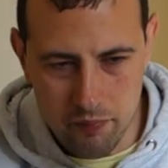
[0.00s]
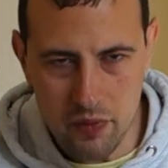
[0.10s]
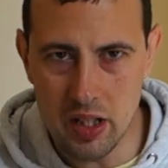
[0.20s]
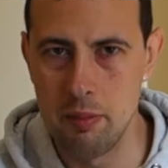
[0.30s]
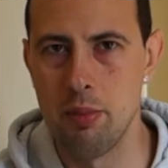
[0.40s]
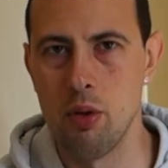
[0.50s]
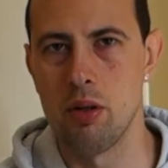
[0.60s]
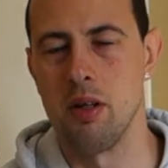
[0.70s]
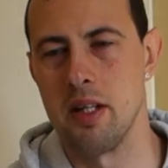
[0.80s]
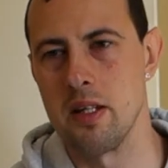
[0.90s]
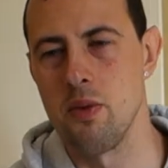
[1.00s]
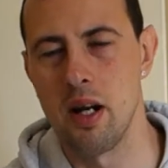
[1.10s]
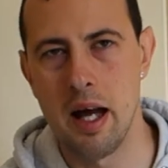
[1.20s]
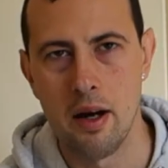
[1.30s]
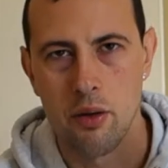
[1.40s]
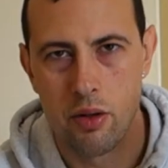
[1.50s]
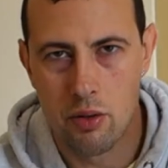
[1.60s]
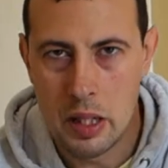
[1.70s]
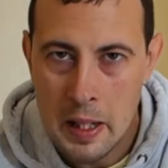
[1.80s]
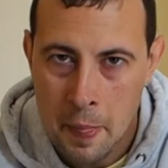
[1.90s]
important as well how
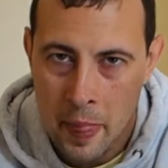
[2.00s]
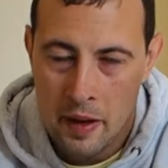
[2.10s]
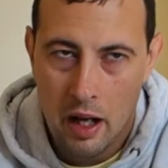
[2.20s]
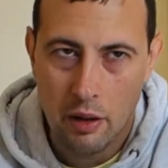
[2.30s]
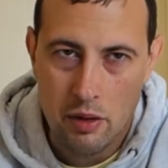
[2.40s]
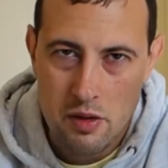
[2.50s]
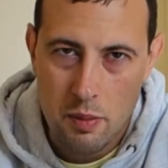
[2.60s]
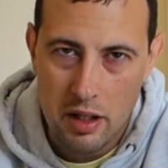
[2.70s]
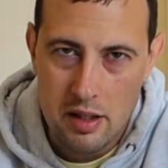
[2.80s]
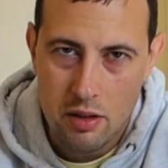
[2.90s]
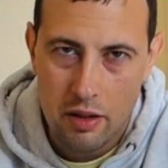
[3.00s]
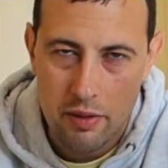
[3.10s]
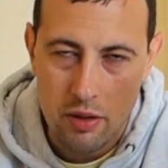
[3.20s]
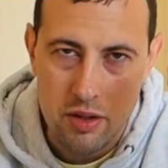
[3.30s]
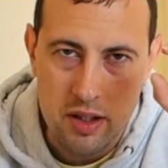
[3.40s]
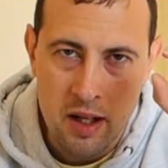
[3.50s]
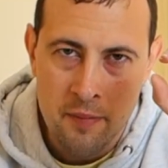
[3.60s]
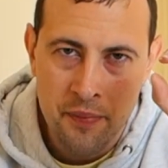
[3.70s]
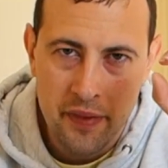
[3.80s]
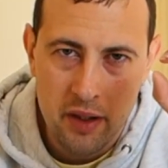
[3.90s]
you smell it. So if you just
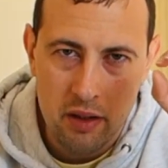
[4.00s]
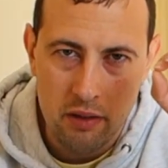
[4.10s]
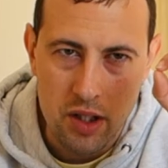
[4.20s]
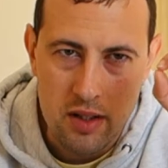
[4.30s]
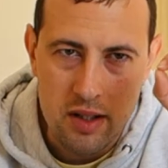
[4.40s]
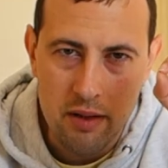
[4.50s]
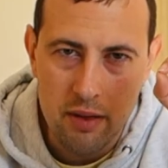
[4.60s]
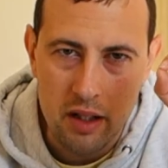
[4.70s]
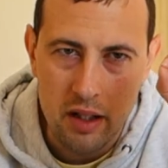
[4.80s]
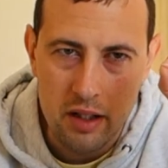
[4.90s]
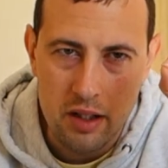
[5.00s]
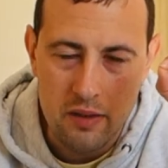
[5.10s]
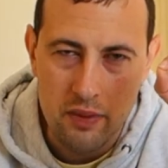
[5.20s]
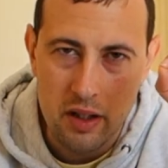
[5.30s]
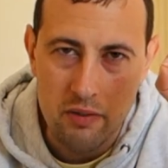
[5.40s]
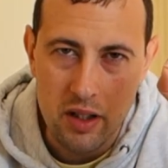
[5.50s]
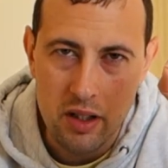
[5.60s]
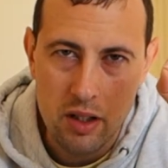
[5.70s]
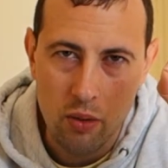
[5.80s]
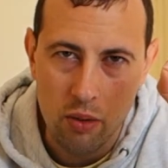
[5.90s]
sniffing it just with
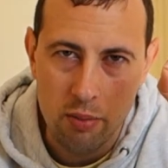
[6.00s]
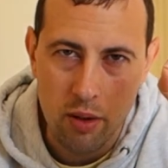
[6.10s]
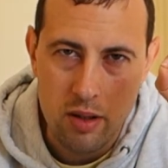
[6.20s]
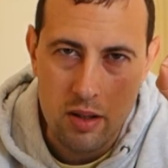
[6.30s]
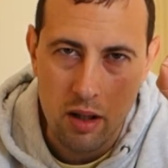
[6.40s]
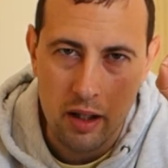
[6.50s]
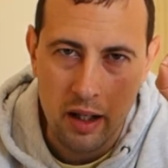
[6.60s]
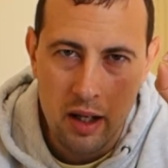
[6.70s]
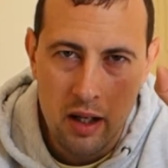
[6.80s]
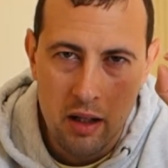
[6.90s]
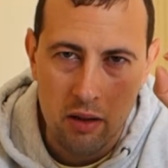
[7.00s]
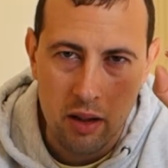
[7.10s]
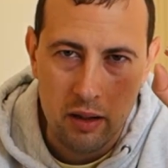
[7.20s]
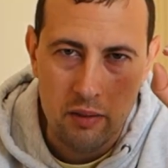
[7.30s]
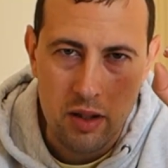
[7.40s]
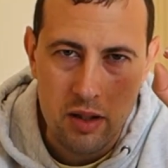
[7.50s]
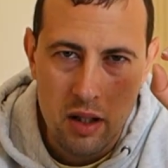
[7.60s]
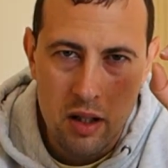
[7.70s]
short bursts like just,